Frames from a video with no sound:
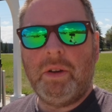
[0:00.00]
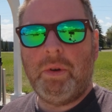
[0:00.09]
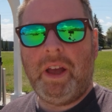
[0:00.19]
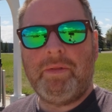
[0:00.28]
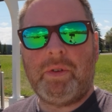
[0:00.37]

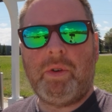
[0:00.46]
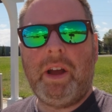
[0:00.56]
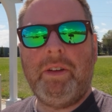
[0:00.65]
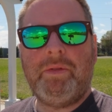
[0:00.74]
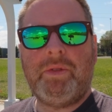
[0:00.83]
We have
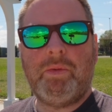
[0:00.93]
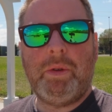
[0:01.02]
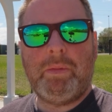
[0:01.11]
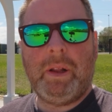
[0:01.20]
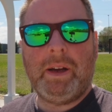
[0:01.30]
arrived,
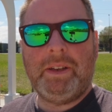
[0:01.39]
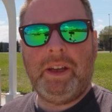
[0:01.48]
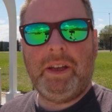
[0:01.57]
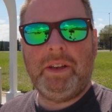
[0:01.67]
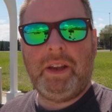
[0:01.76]
we plugged
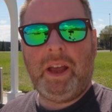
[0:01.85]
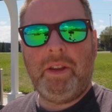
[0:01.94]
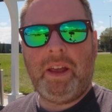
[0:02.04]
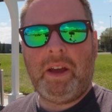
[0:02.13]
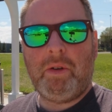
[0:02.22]
in,
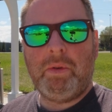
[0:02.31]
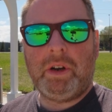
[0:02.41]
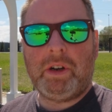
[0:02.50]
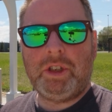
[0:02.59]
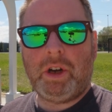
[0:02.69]
and now we
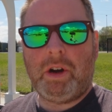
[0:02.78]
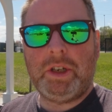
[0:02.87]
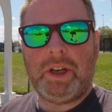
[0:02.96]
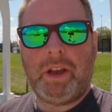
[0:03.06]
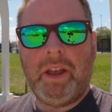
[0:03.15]
are
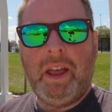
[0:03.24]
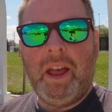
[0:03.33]
charging.